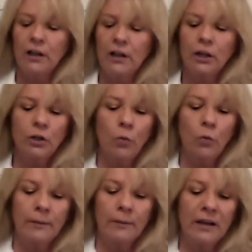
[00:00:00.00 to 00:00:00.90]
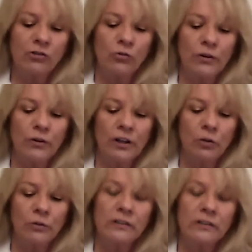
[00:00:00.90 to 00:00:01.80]
you want to make sure that you
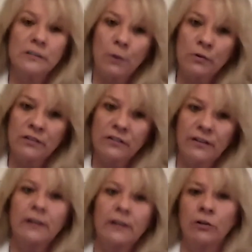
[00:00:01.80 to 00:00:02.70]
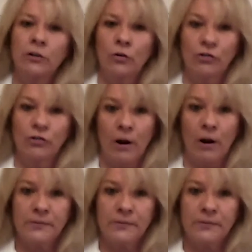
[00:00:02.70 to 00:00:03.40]
will dispose of it in your sharps